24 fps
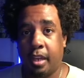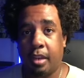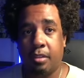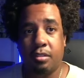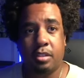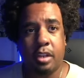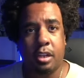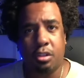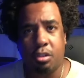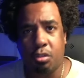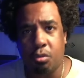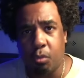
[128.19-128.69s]

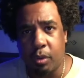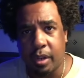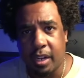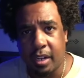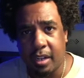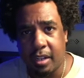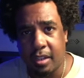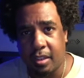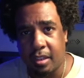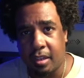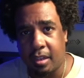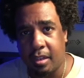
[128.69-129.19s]
like, "Do you win
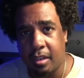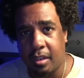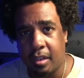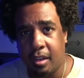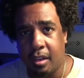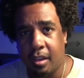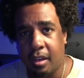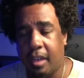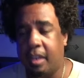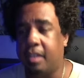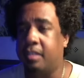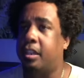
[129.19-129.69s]
anything?"
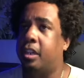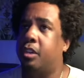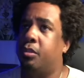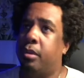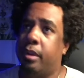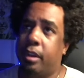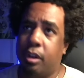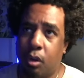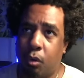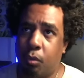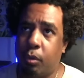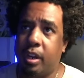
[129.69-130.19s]
He's like, "Well,
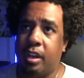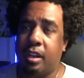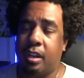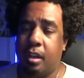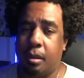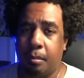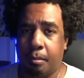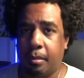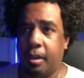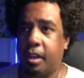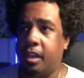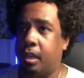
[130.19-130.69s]
you don't win any
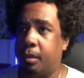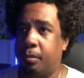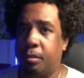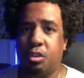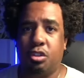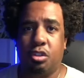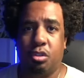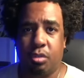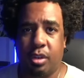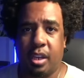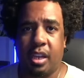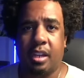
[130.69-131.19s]
money, but
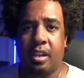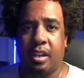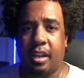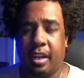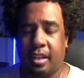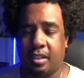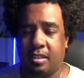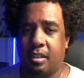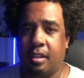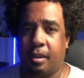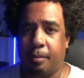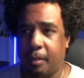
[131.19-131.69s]
you do get a
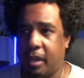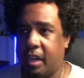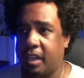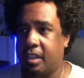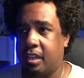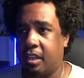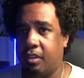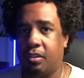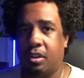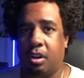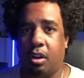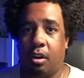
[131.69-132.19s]
nice amount of
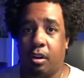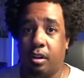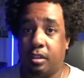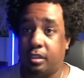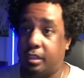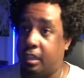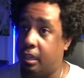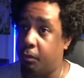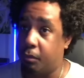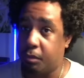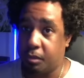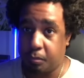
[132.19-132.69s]
gift cards,
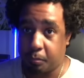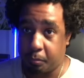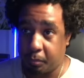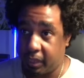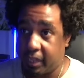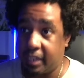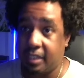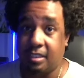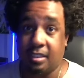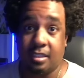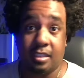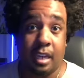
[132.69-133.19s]
and it was
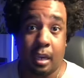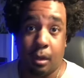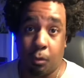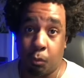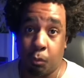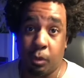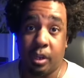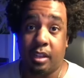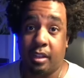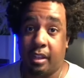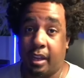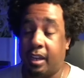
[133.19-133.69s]
places that
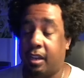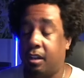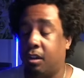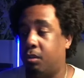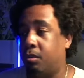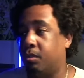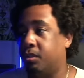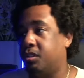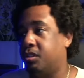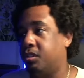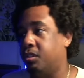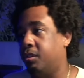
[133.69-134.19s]
we like
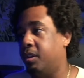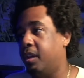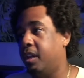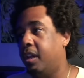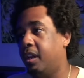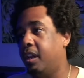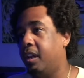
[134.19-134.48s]
going to."